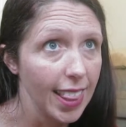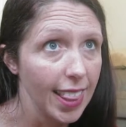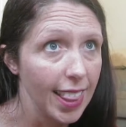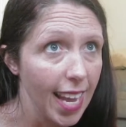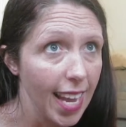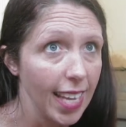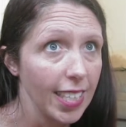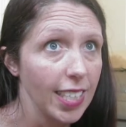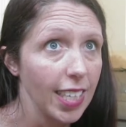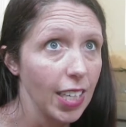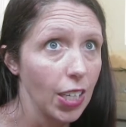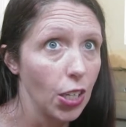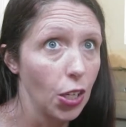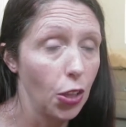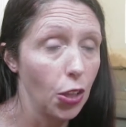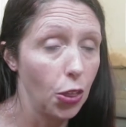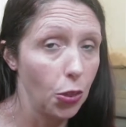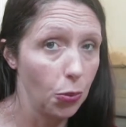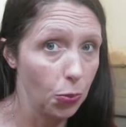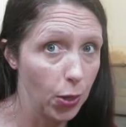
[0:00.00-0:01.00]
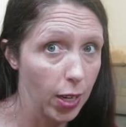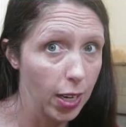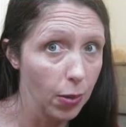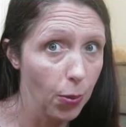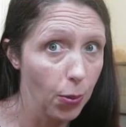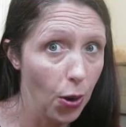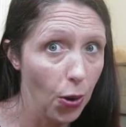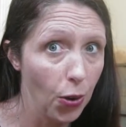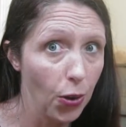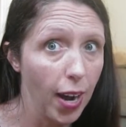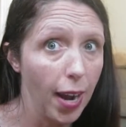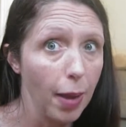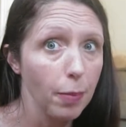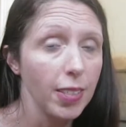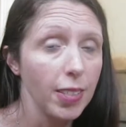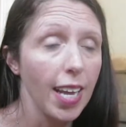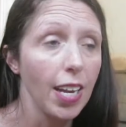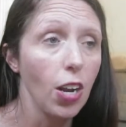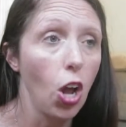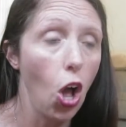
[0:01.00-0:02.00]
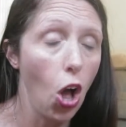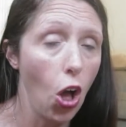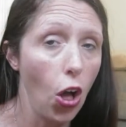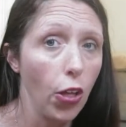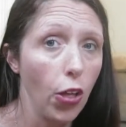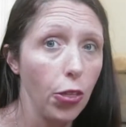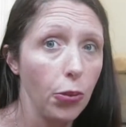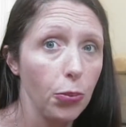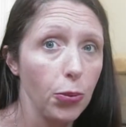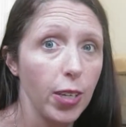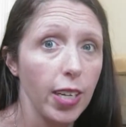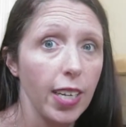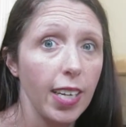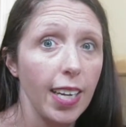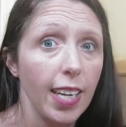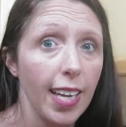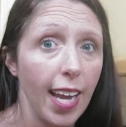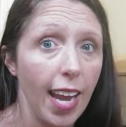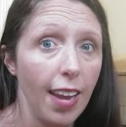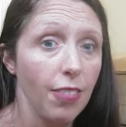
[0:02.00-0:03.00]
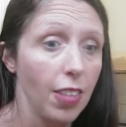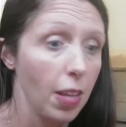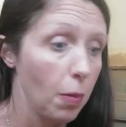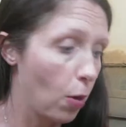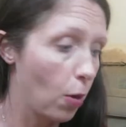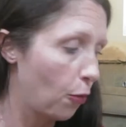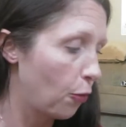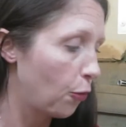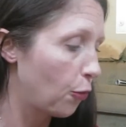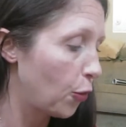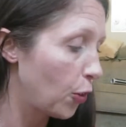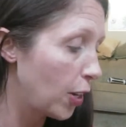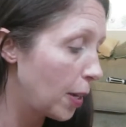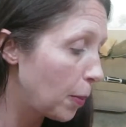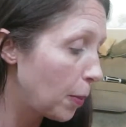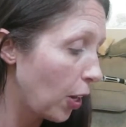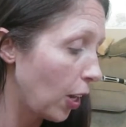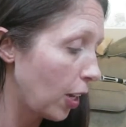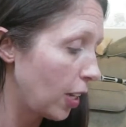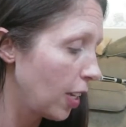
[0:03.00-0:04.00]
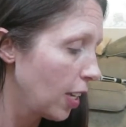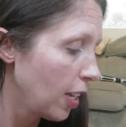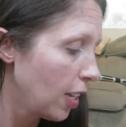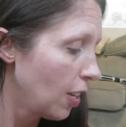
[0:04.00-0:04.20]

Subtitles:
they did 3 programs and all 3 gave them a free book.